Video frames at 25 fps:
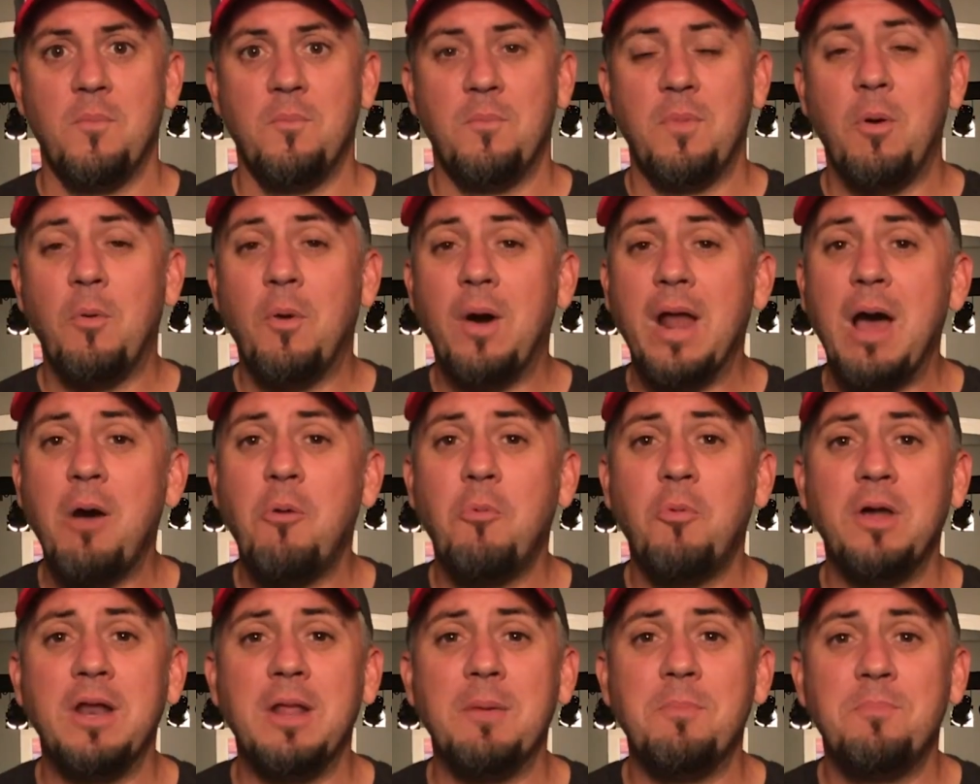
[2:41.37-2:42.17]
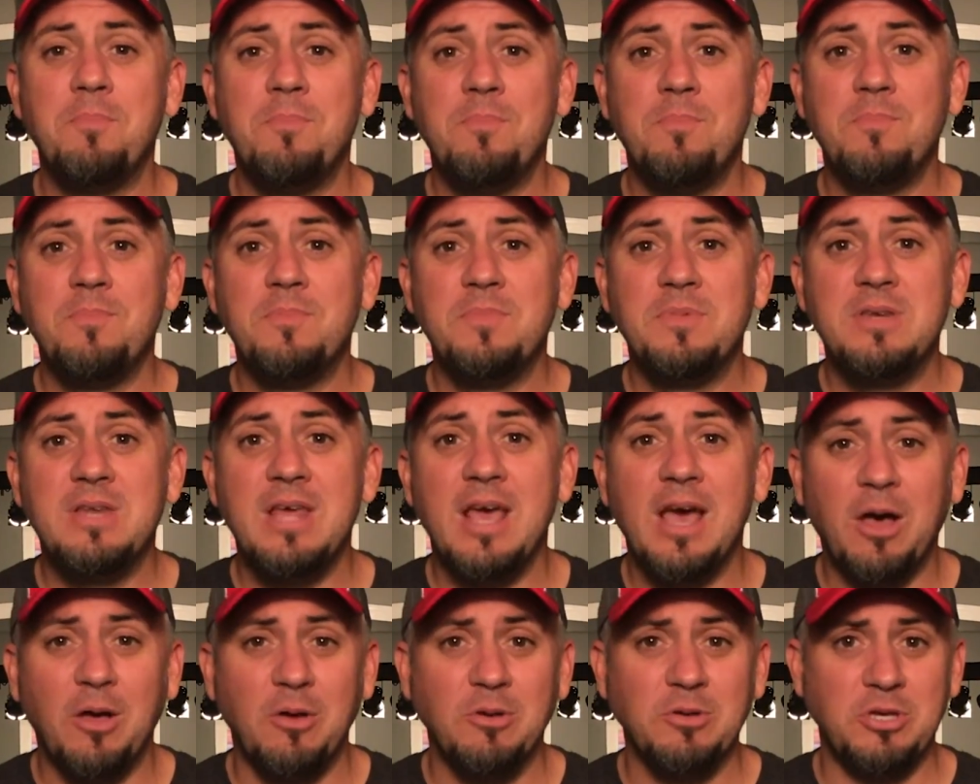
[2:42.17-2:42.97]
But what I want to
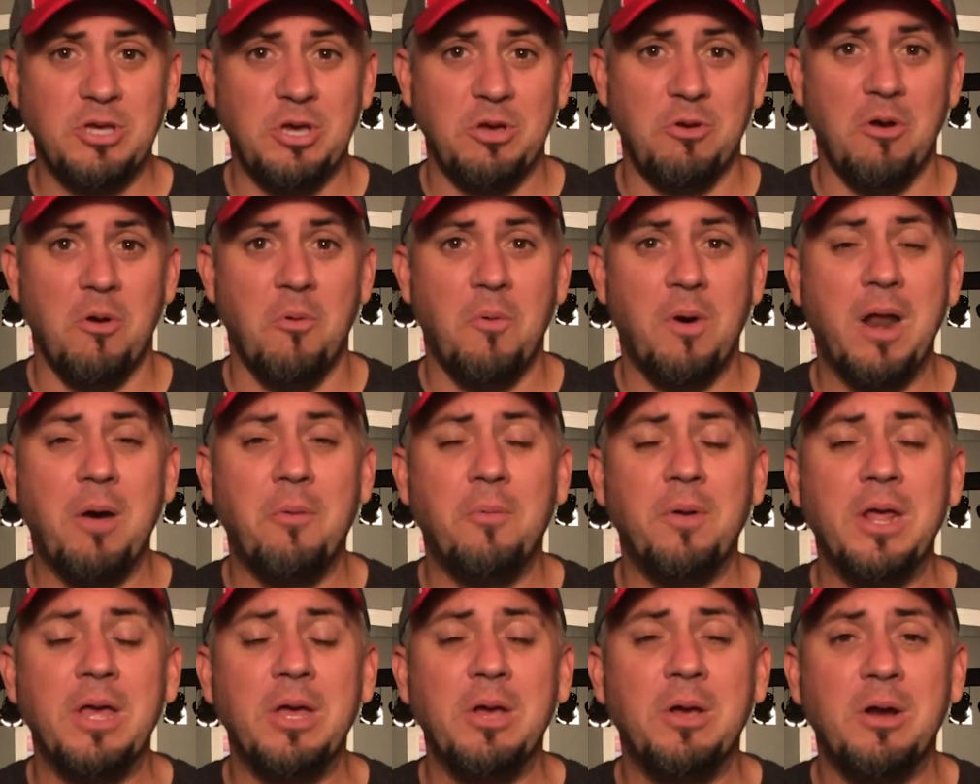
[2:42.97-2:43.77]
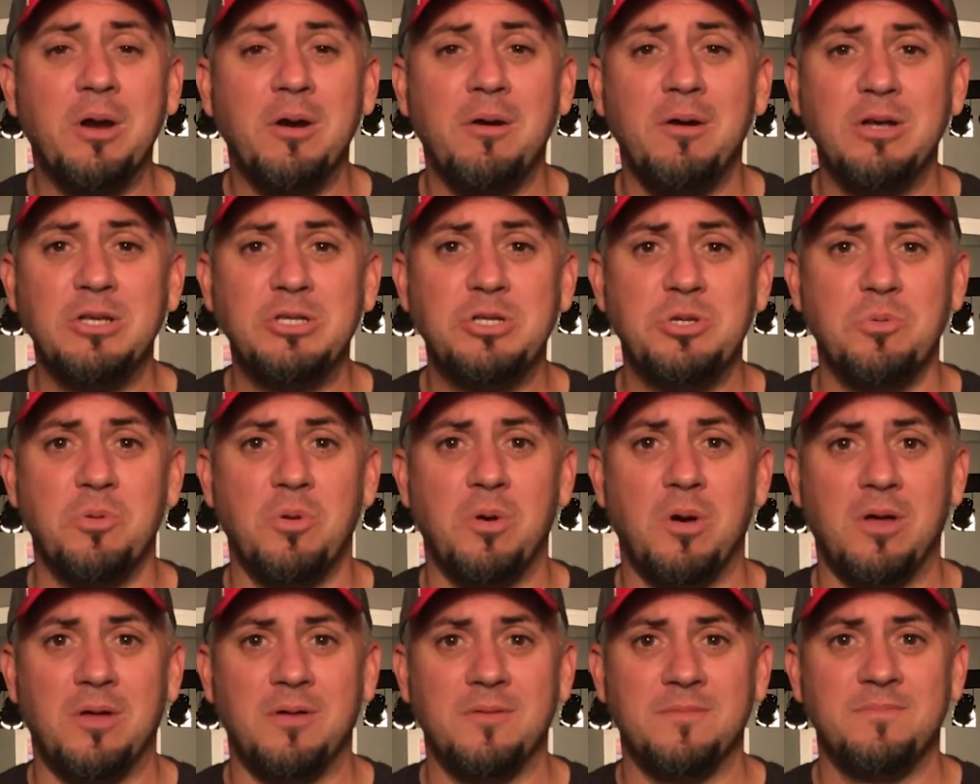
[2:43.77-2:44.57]
tell you and what I want to encourage
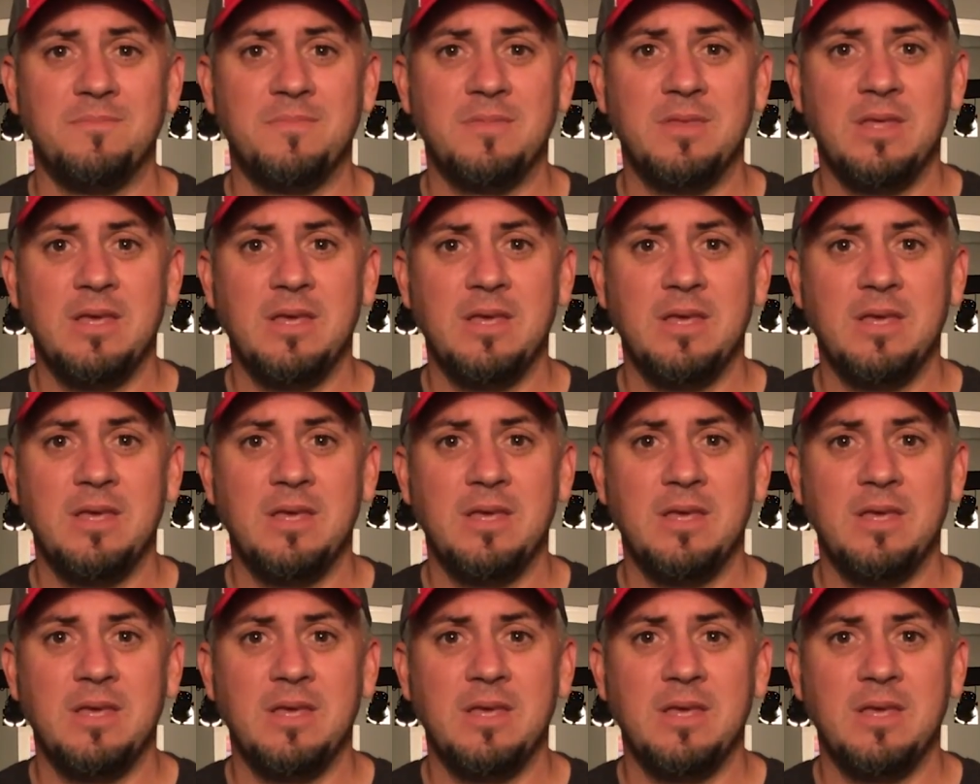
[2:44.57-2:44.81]
you on